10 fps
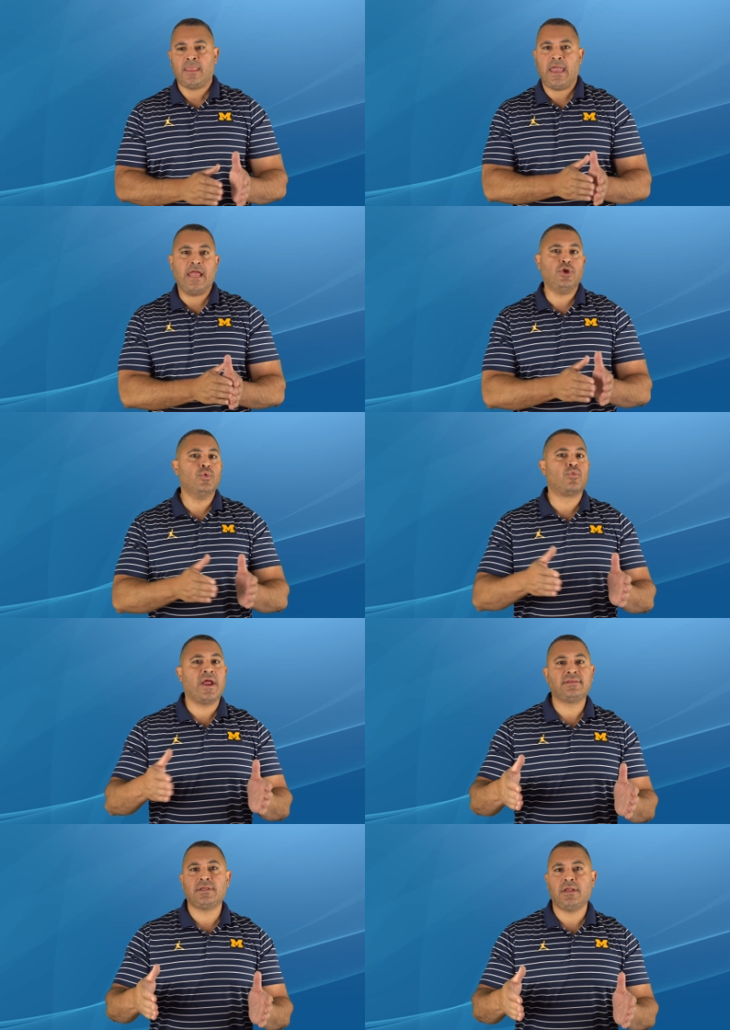and you
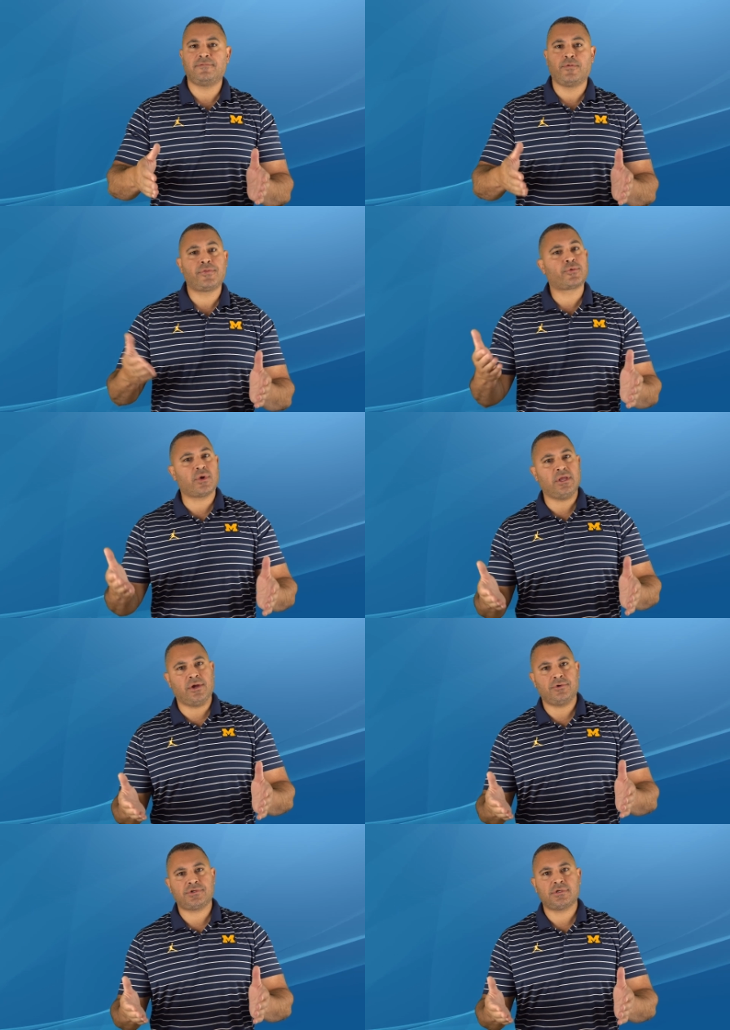rented it for 3
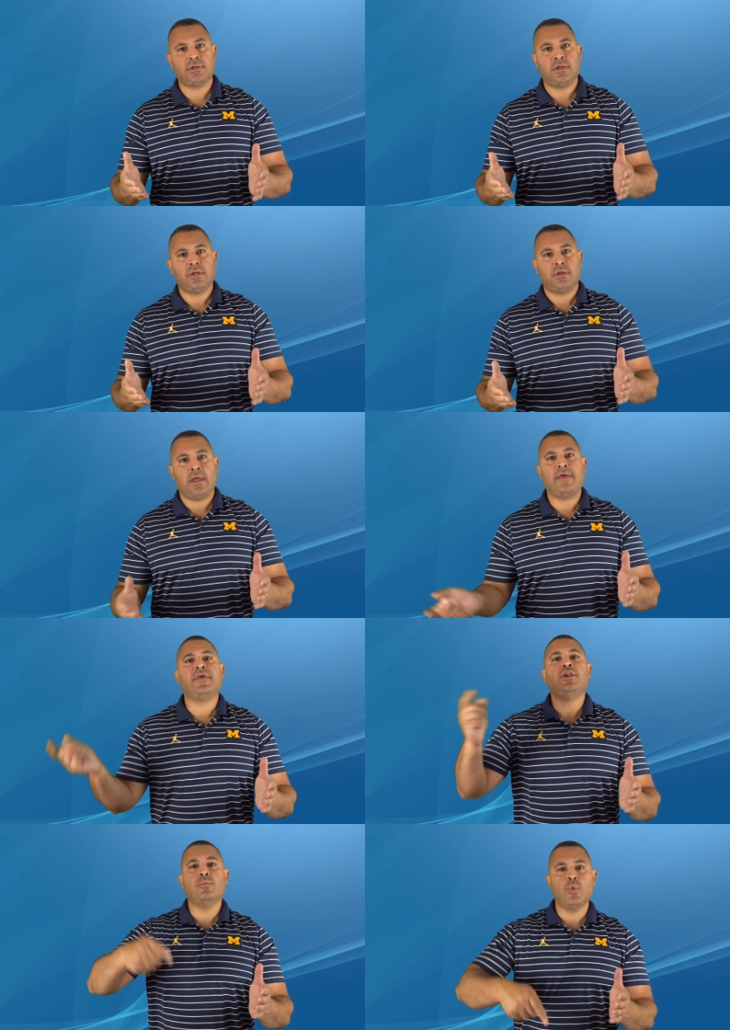years, and
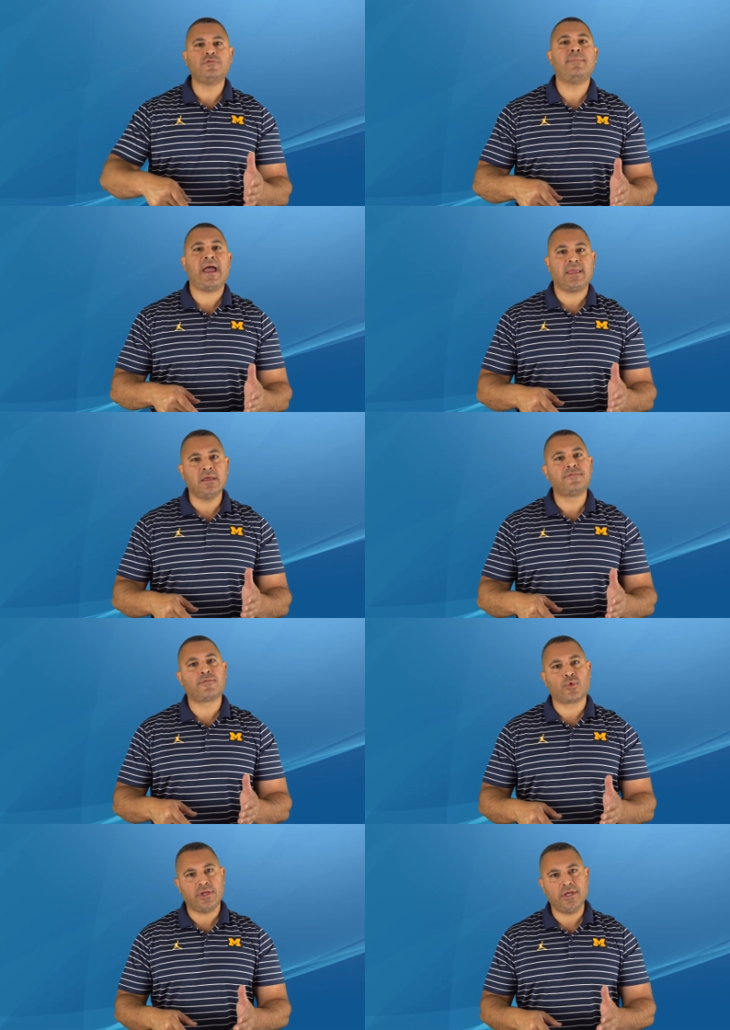then you moved back in
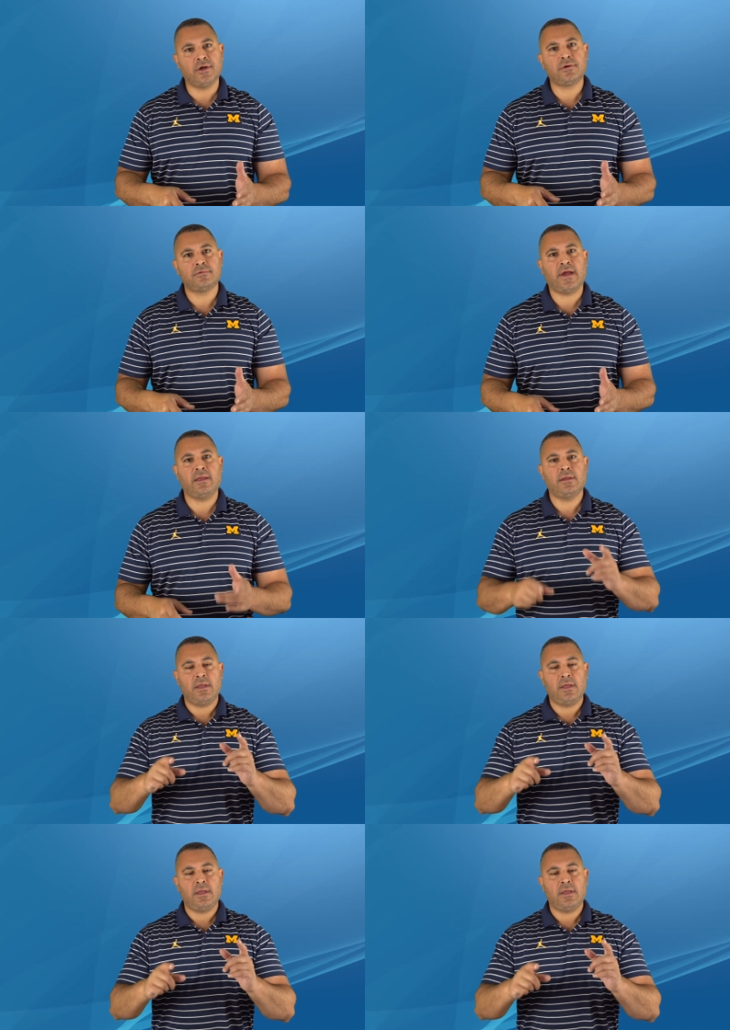for a year, right?